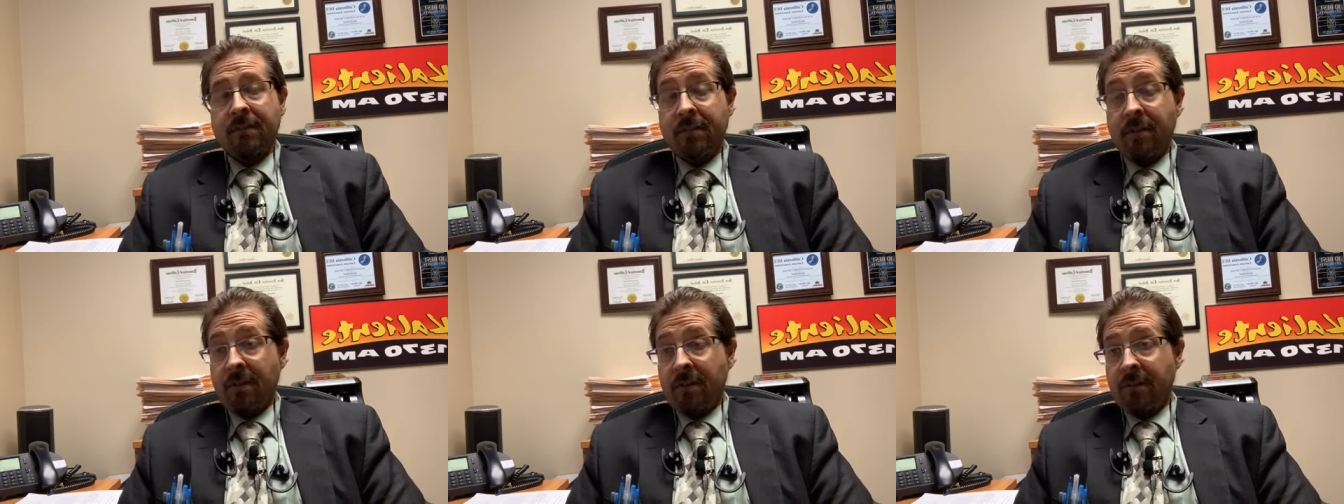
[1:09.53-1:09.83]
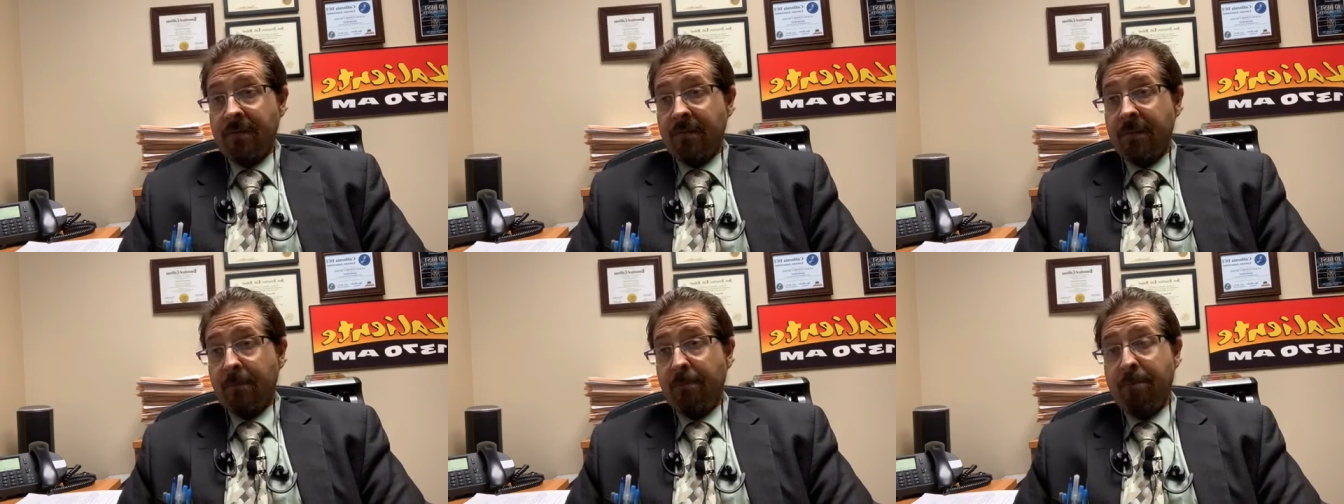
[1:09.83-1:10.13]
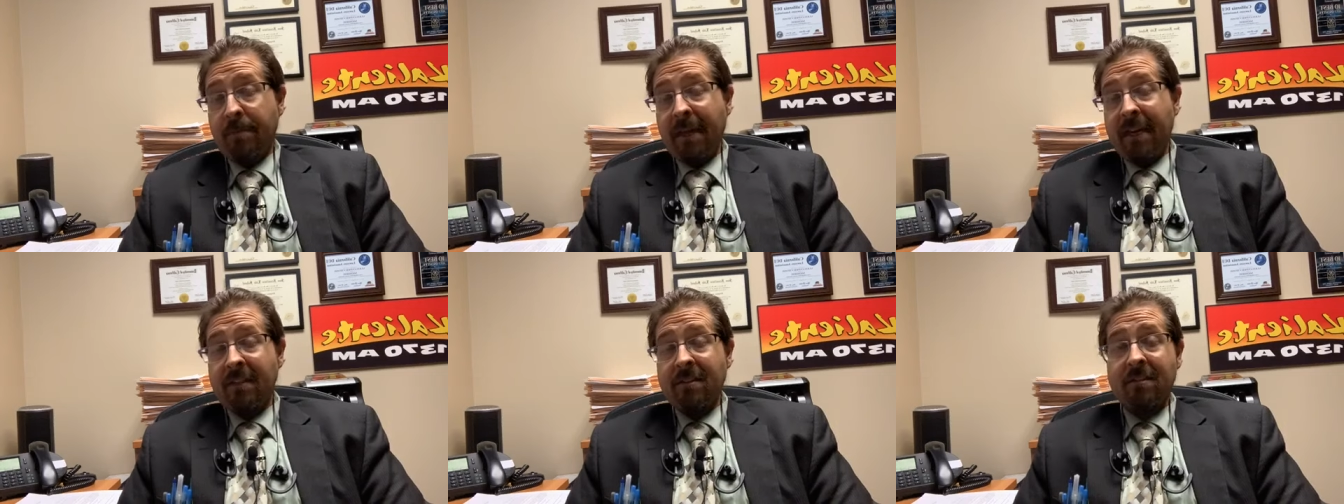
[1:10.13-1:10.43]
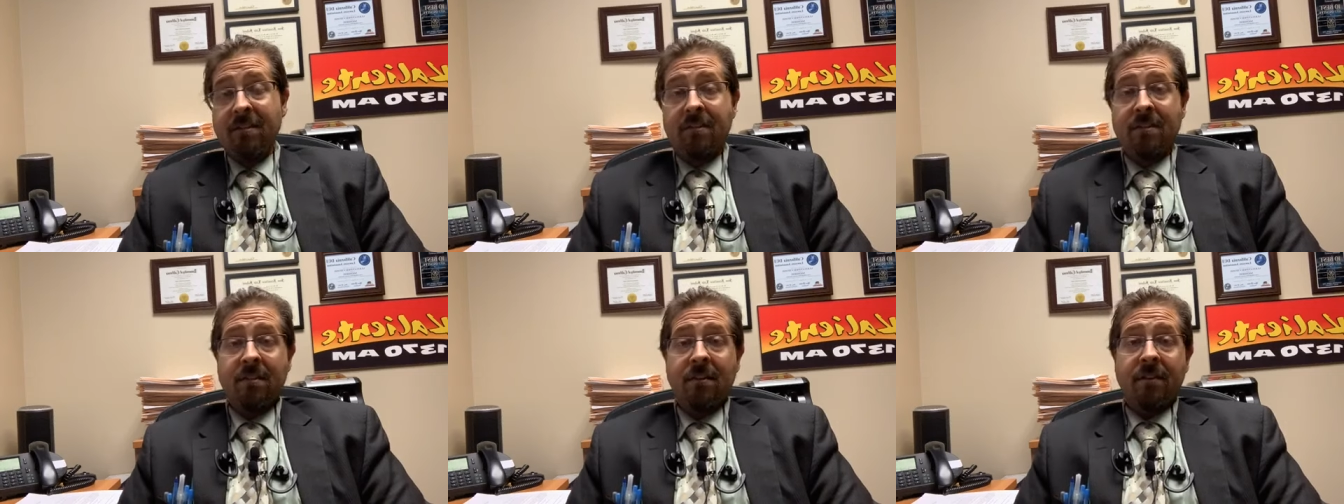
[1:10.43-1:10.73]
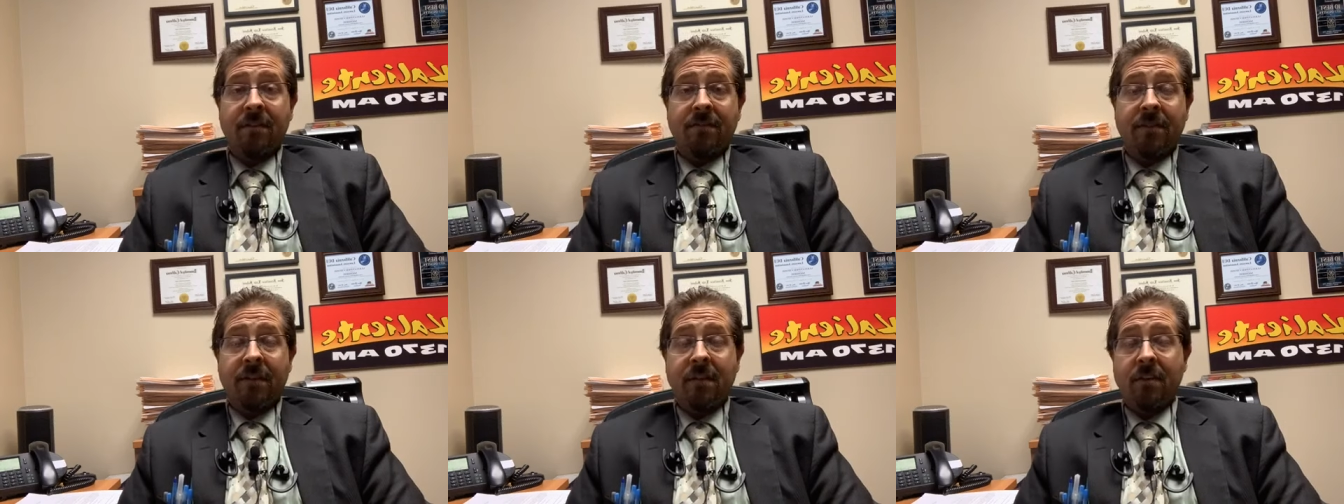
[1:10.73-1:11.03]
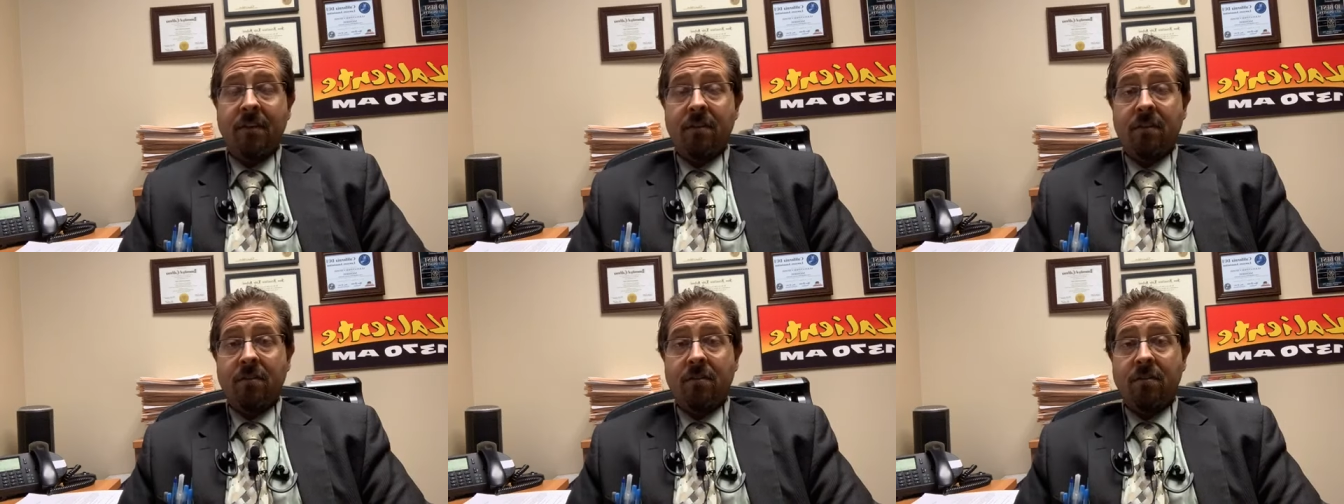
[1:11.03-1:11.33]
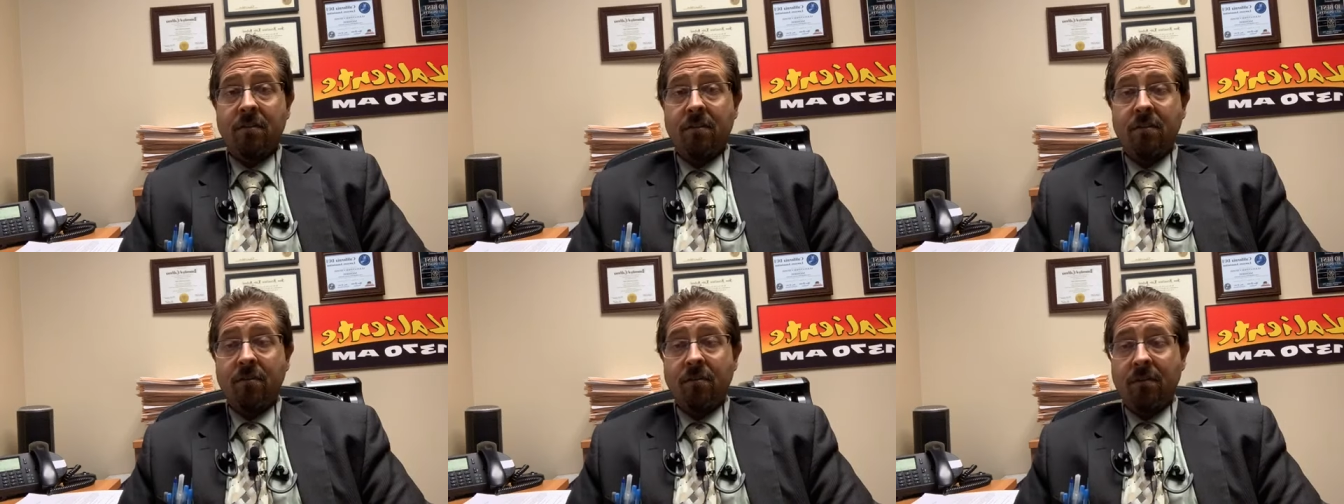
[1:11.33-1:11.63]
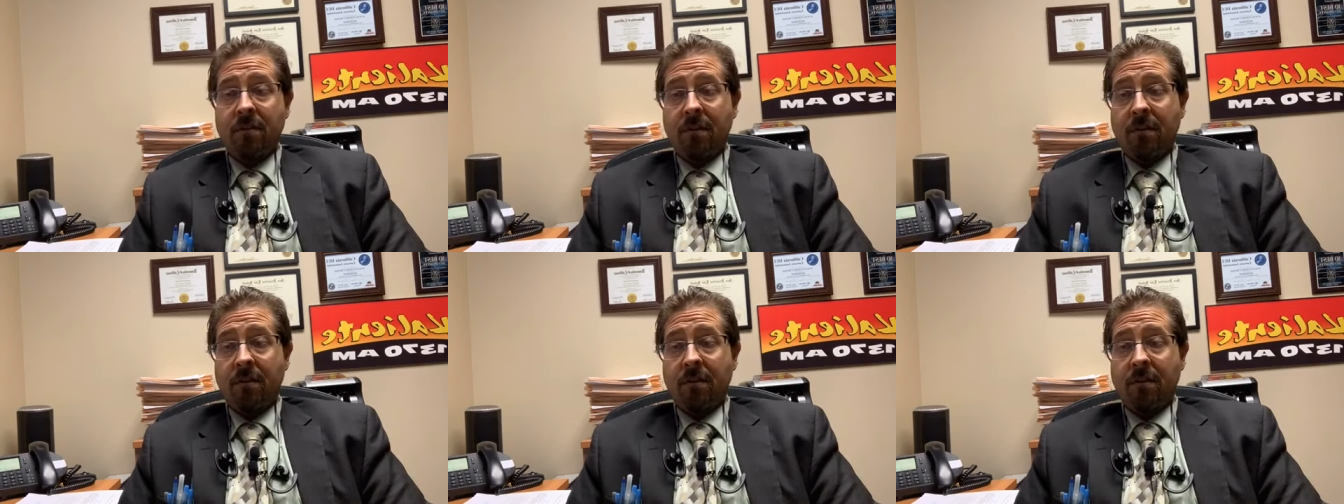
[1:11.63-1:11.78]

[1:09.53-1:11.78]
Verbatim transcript: the, the best that he could do,